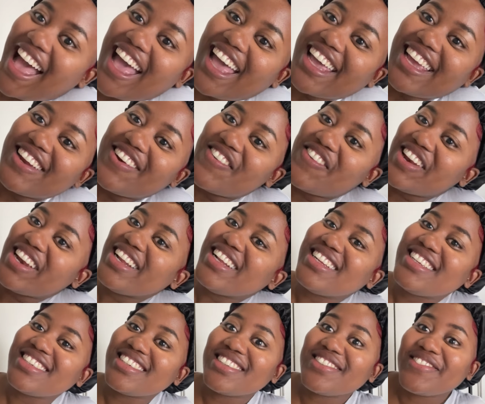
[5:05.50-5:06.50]
I really
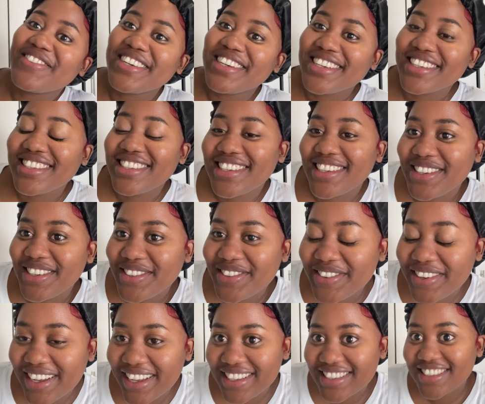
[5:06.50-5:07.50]
didn't want to tell you
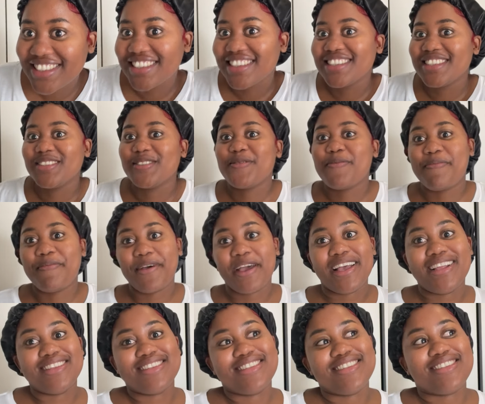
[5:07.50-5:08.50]
guys this,
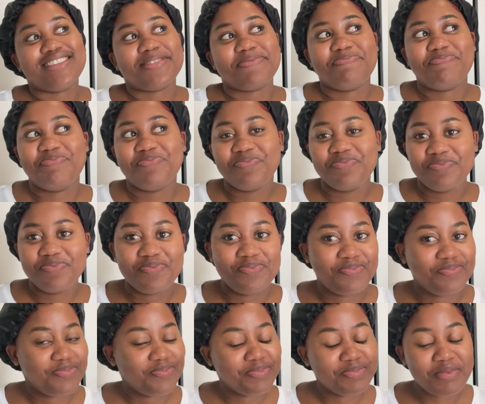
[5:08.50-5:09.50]
but
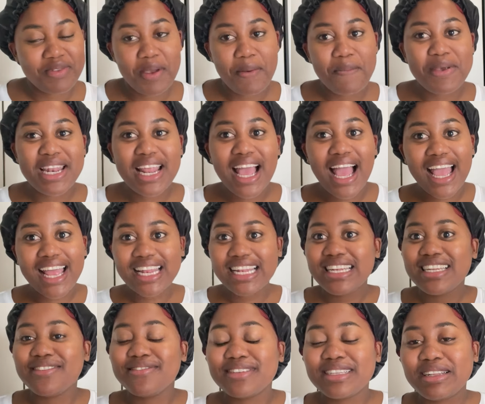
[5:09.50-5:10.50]
me now I
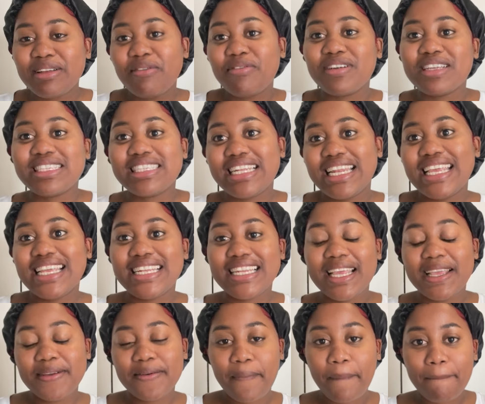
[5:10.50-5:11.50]
live in the fast lane,
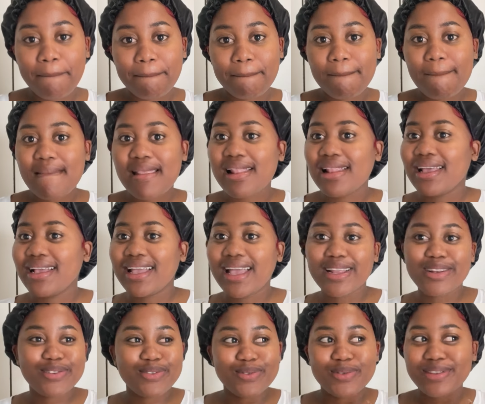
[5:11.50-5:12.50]
eh? Like I
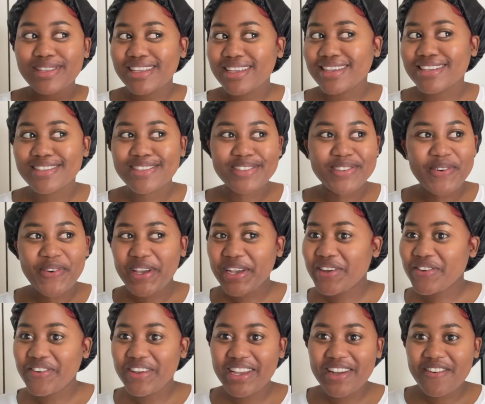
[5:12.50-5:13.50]
do things
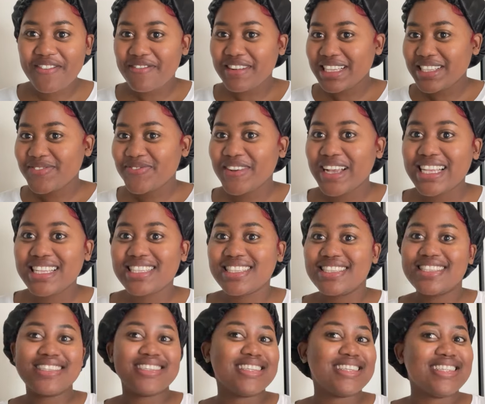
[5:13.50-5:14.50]
quick, fast,
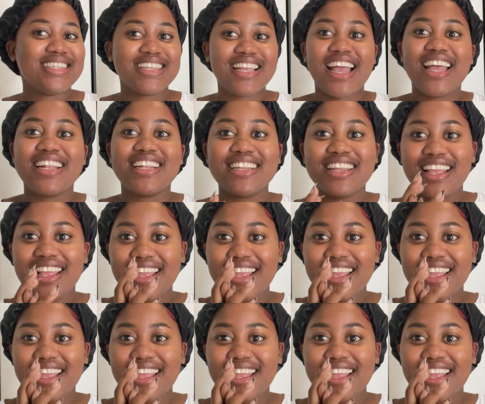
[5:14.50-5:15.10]
done.